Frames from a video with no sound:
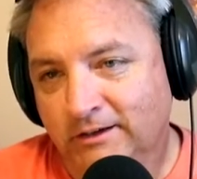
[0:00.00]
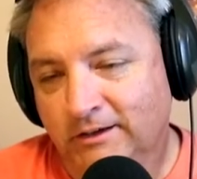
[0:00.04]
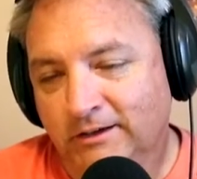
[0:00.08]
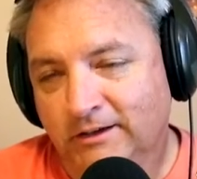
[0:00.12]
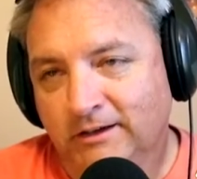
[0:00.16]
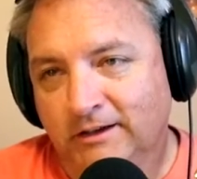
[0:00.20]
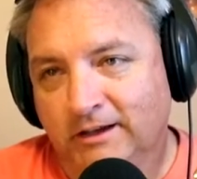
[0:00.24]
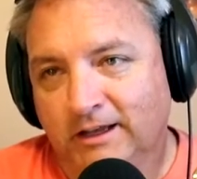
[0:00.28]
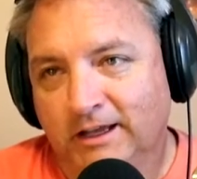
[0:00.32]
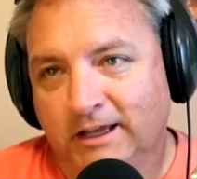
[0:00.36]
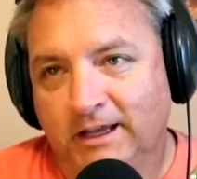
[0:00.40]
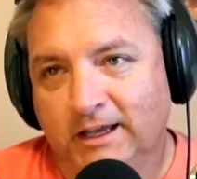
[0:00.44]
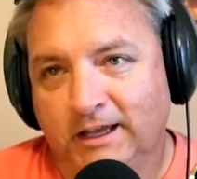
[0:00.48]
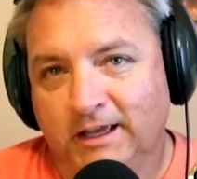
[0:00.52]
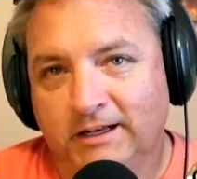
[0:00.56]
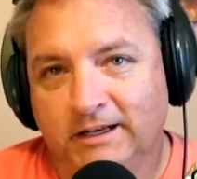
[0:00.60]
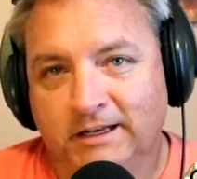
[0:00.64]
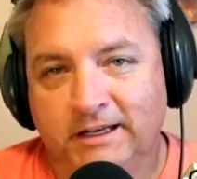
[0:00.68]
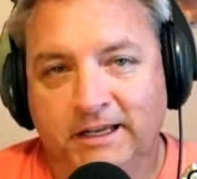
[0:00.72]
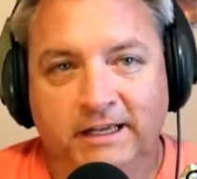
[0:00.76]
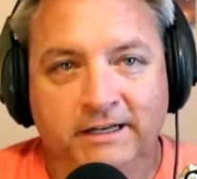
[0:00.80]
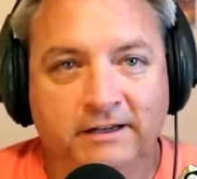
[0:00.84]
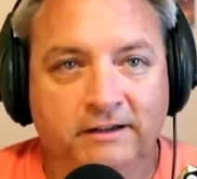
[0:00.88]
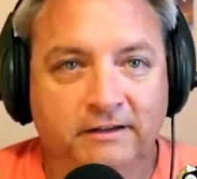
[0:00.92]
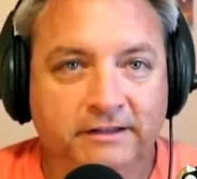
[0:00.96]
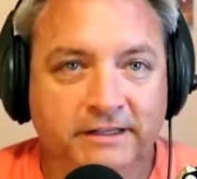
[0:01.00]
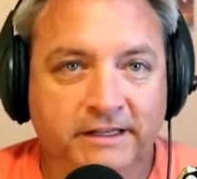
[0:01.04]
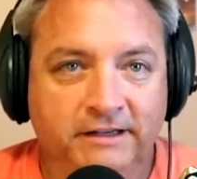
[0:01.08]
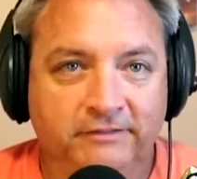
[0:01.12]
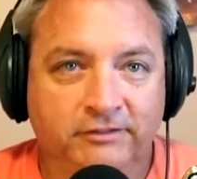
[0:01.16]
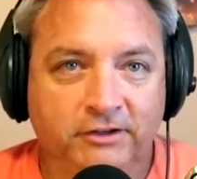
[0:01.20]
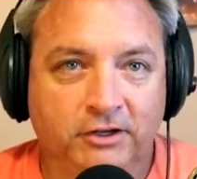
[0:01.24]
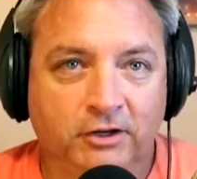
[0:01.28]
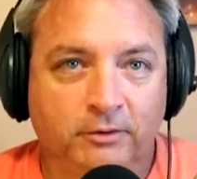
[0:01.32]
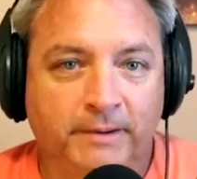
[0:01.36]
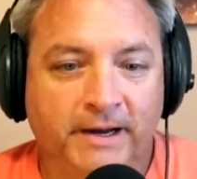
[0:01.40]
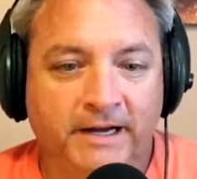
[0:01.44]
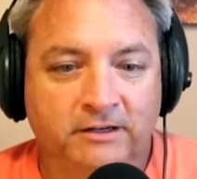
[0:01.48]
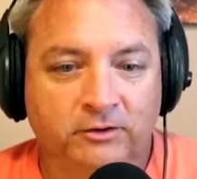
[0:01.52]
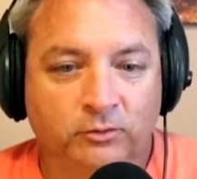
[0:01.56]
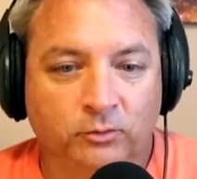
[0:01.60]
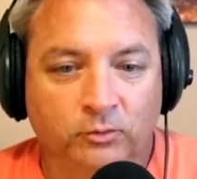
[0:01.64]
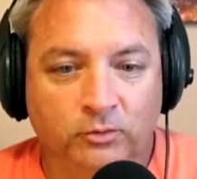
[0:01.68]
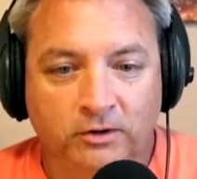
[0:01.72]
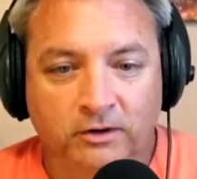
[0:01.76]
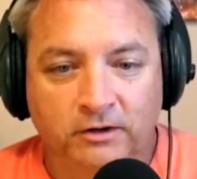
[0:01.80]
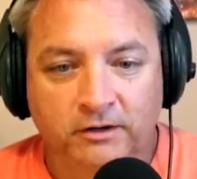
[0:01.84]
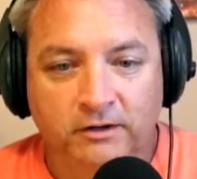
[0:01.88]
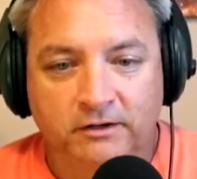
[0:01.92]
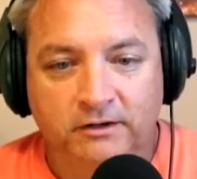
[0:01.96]
and he had to leave to go back to
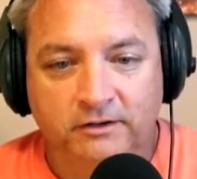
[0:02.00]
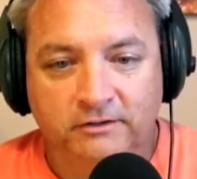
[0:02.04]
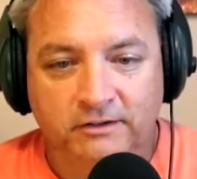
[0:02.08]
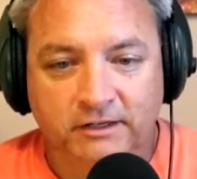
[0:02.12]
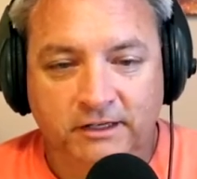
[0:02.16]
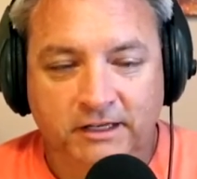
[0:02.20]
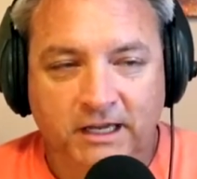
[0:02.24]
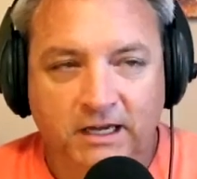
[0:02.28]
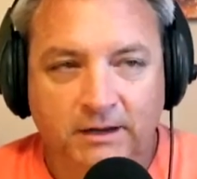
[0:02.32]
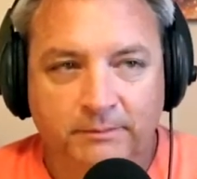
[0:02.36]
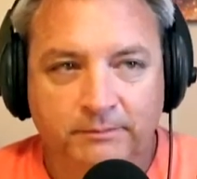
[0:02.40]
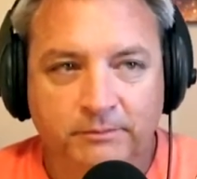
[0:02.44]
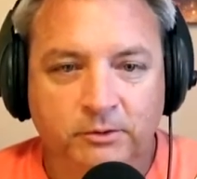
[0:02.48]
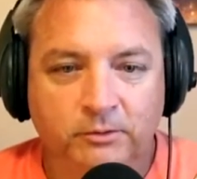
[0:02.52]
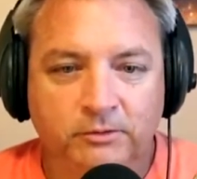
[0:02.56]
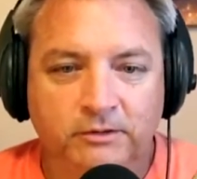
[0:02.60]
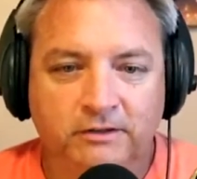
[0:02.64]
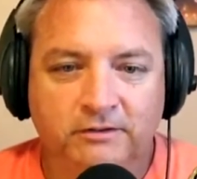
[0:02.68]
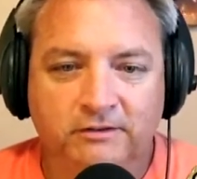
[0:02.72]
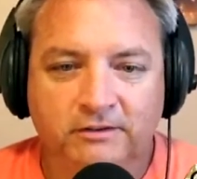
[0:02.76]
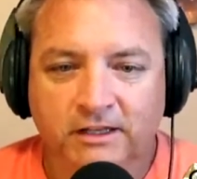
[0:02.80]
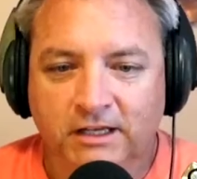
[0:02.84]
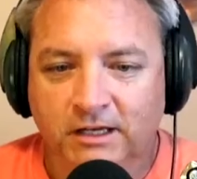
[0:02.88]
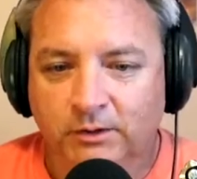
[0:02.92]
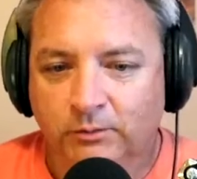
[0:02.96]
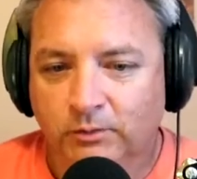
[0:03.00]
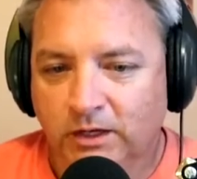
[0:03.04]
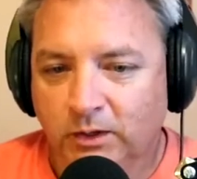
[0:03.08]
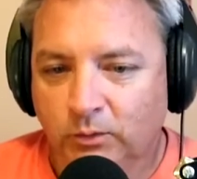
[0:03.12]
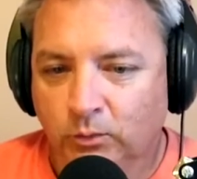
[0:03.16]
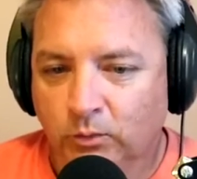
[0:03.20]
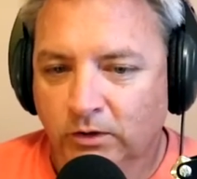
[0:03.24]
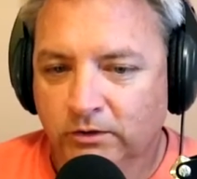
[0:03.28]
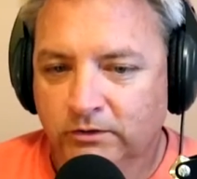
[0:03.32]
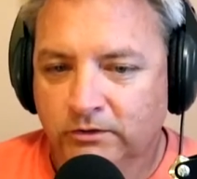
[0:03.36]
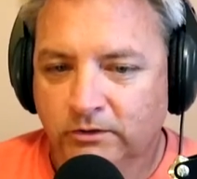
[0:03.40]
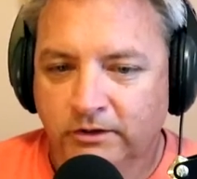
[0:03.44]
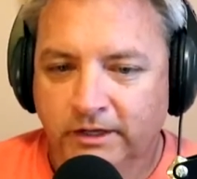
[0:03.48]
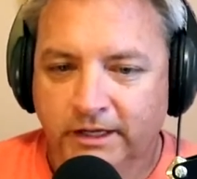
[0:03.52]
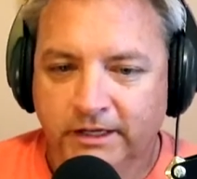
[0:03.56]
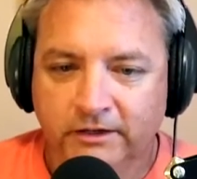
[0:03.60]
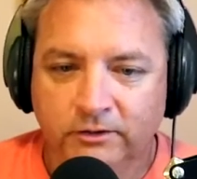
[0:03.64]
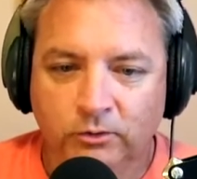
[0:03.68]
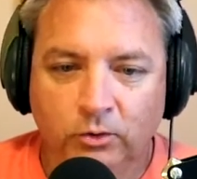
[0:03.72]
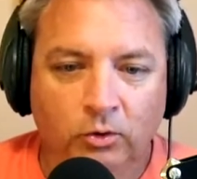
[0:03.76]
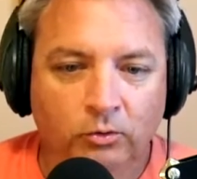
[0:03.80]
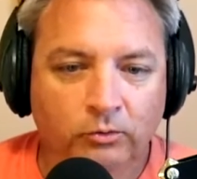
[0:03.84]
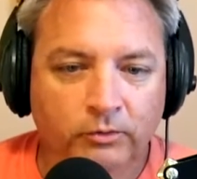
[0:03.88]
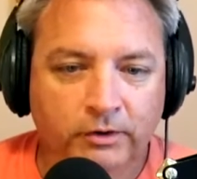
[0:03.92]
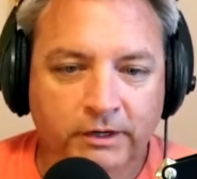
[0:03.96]
work because he kept doing this thing where he worked on like an
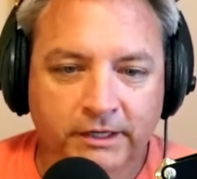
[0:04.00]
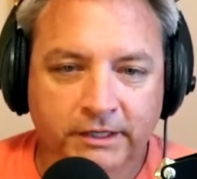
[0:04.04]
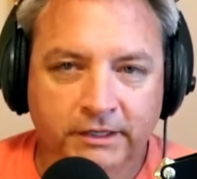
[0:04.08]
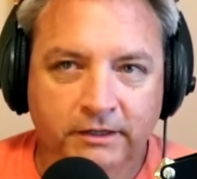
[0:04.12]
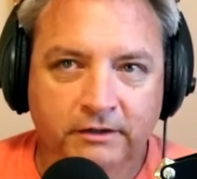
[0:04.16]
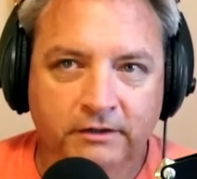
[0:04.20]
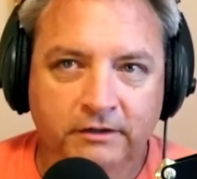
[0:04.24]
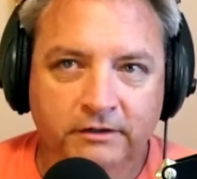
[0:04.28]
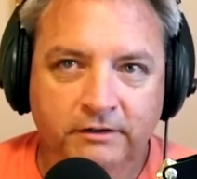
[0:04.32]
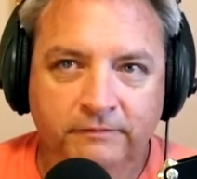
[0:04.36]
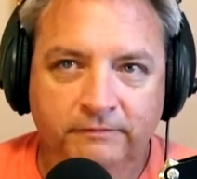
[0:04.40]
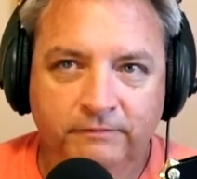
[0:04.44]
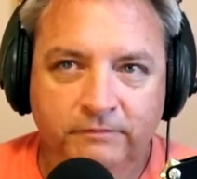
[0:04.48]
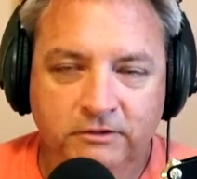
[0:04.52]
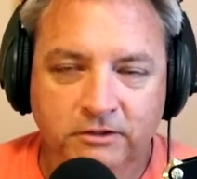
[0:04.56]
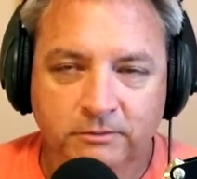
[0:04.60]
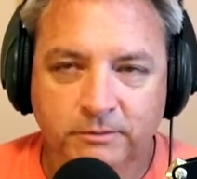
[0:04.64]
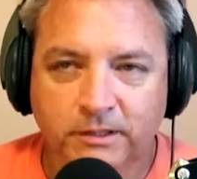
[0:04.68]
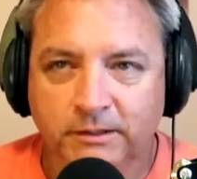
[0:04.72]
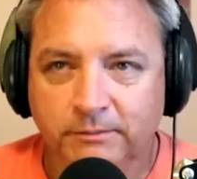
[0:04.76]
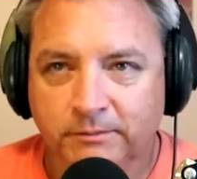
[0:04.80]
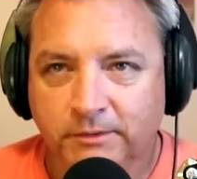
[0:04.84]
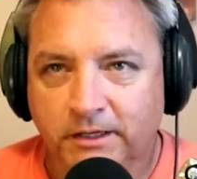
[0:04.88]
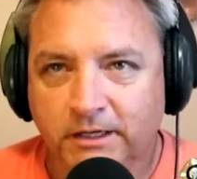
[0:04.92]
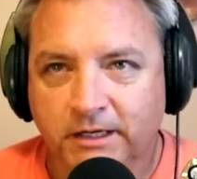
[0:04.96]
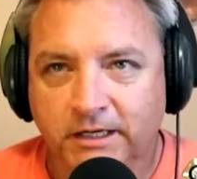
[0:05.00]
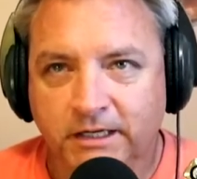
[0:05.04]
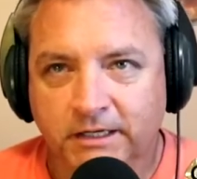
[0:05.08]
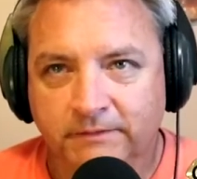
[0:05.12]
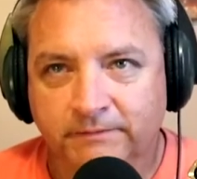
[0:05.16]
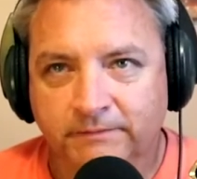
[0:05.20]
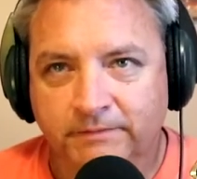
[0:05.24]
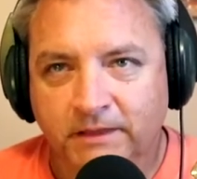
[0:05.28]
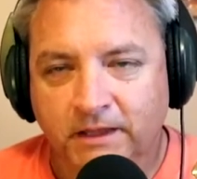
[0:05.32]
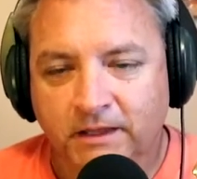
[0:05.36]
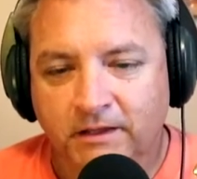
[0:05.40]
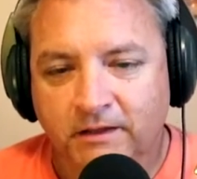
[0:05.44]
oil rig to make money,